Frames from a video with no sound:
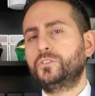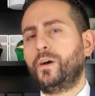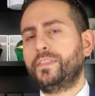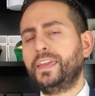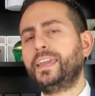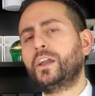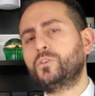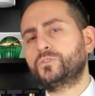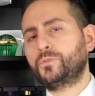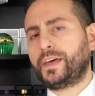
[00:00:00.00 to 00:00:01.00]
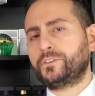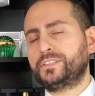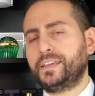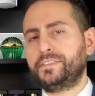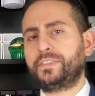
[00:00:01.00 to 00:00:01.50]
So I think it goes without
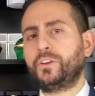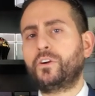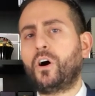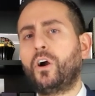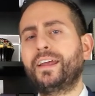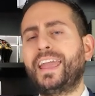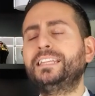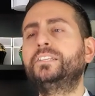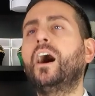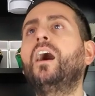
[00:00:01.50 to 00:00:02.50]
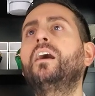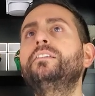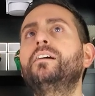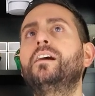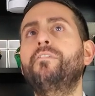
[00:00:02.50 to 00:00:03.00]
saying that there are a
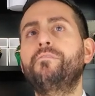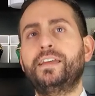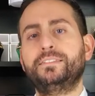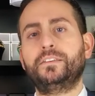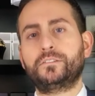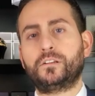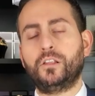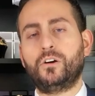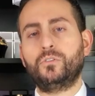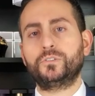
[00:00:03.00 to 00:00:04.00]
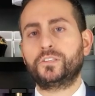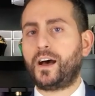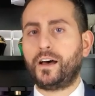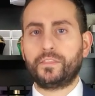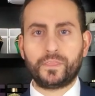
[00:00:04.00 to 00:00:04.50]
ton of Aventus clones
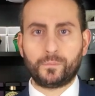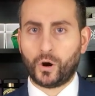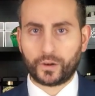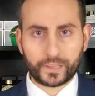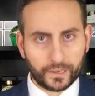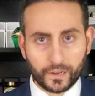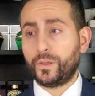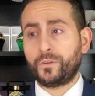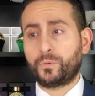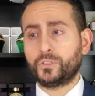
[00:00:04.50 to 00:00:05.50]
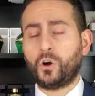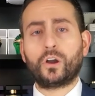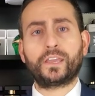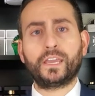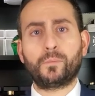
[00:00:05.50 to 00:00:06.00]
on the market. Whether we're
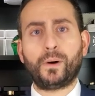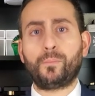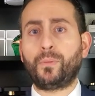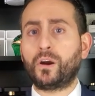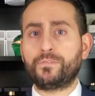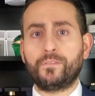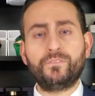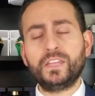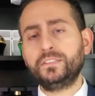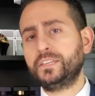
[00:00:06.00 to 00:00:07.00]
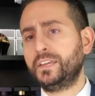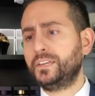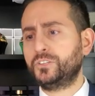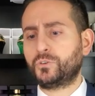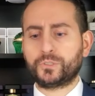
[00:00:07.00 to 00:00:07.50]
talking about Parfum
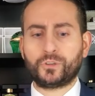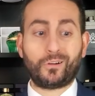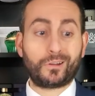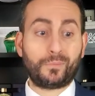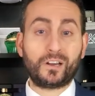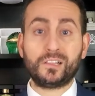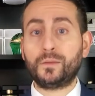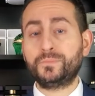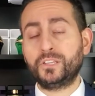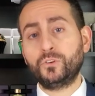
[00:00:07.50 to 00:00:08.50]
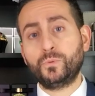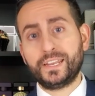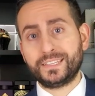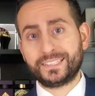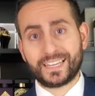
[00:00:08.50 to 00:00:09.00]
Vintage or we're talking about Club de
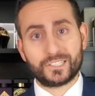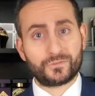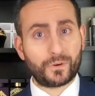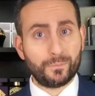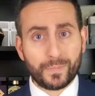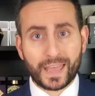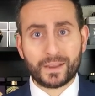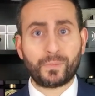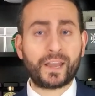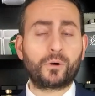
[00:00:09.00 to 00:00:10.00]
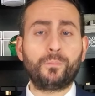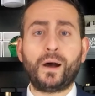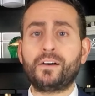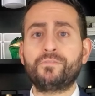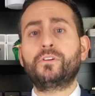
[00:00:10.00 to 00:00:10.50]
Nuit Intense for Men by
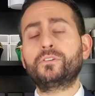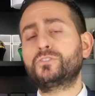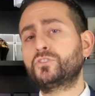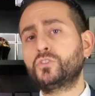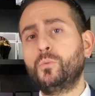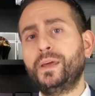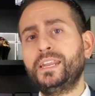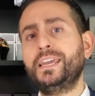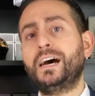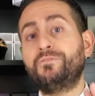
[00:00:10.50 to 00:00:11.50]
Armaf, there are so many